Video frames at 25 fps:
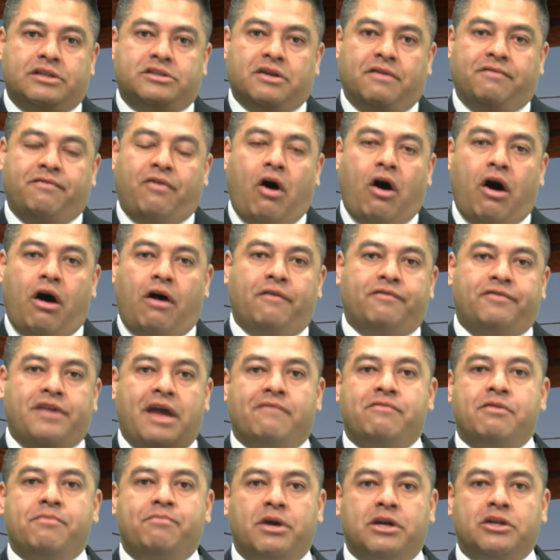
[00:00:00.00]
it's evolved.
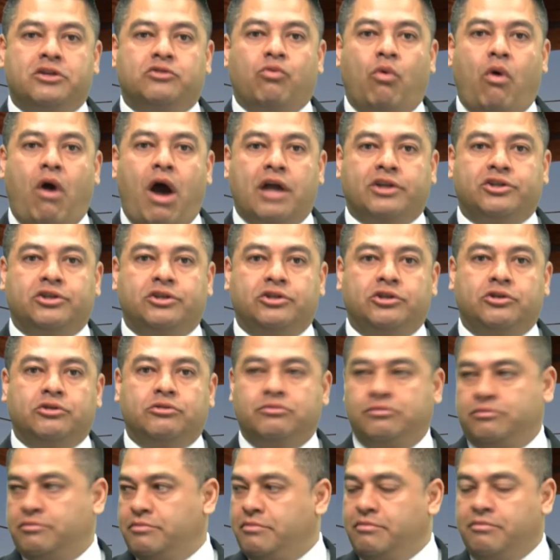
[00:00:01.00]
Everybody's watching
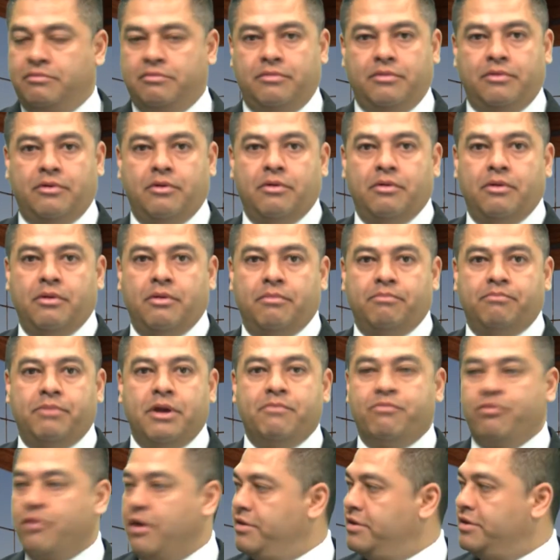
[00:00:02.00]
you.
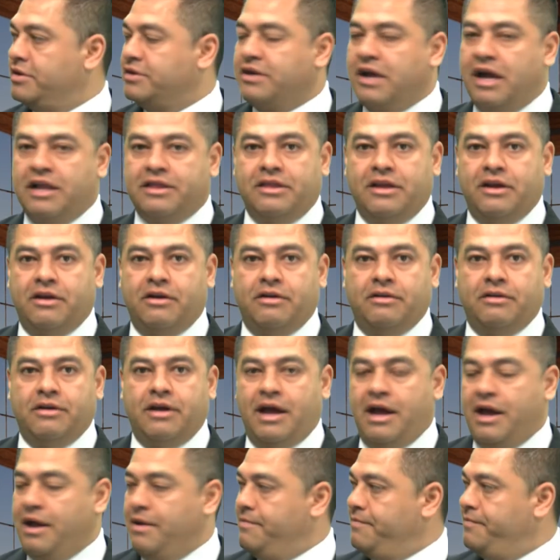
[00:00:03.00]
Big Brother's got their,
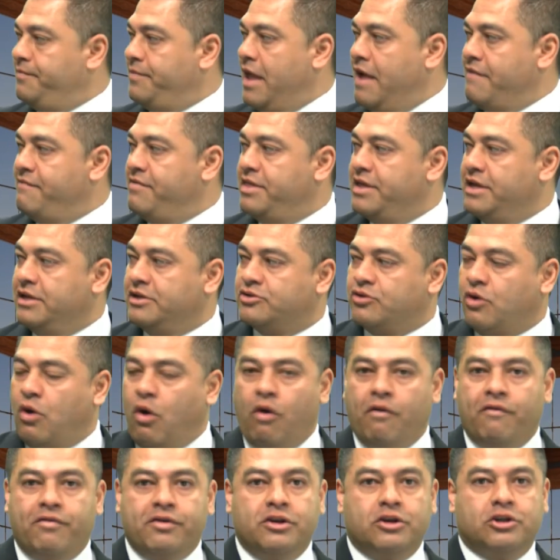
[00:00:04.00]
everything's
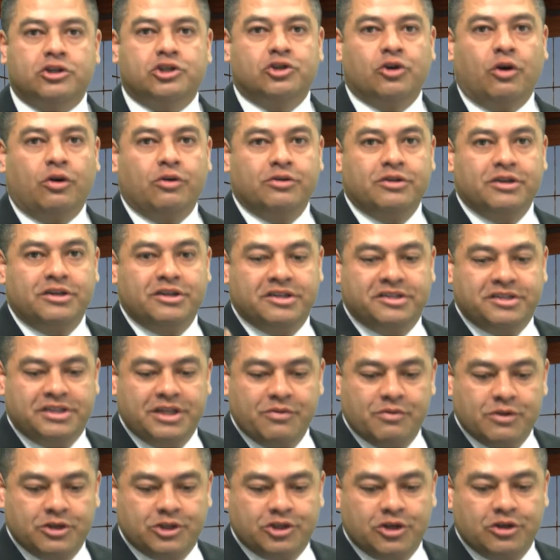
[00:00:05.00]
over your shoulder to
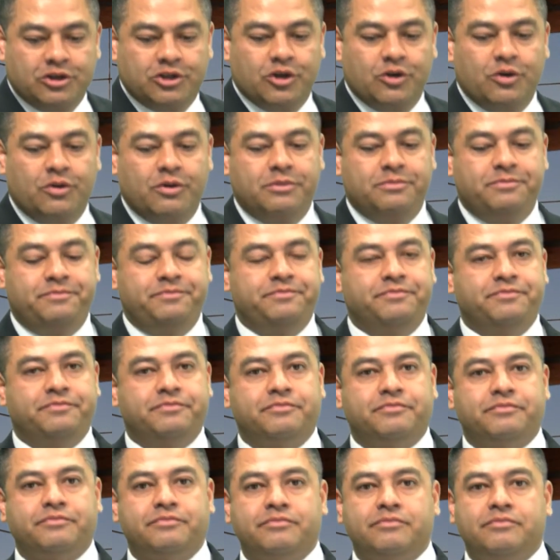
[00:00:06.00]
see what you're doing.
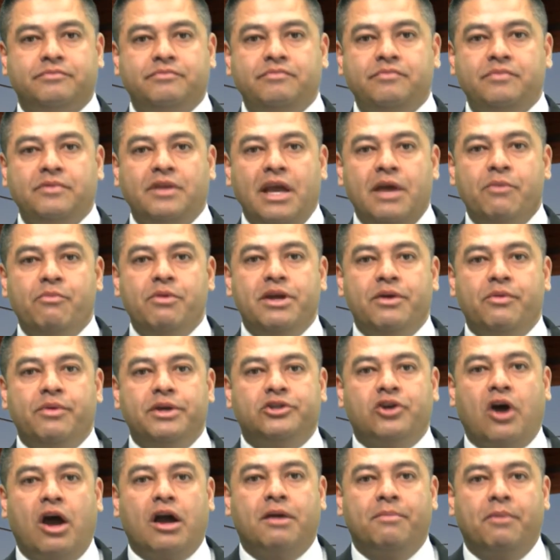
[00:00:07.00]
And
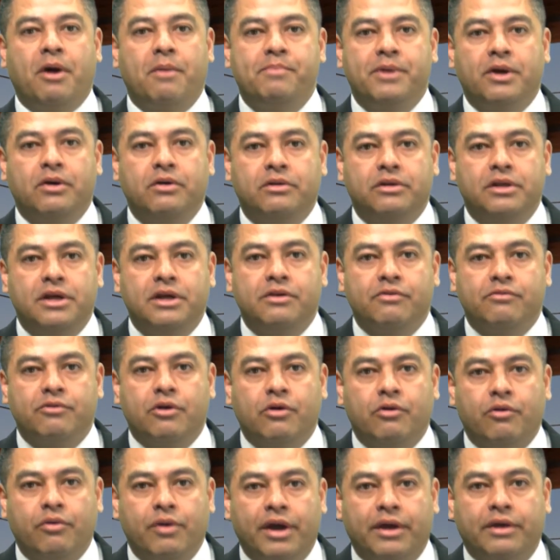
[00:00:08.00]
we talk about Bill Clinton
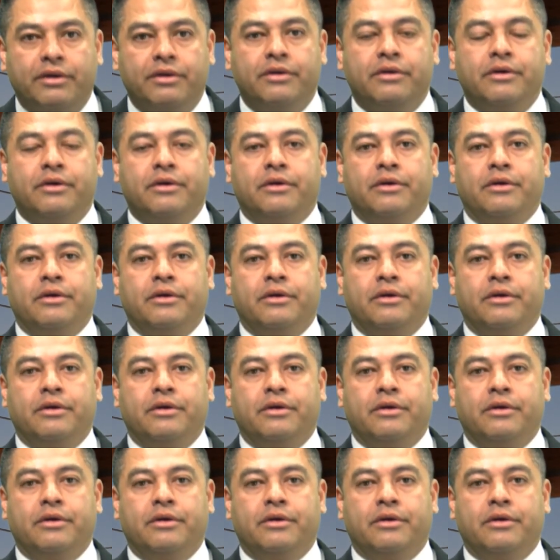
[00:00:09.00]
real quick.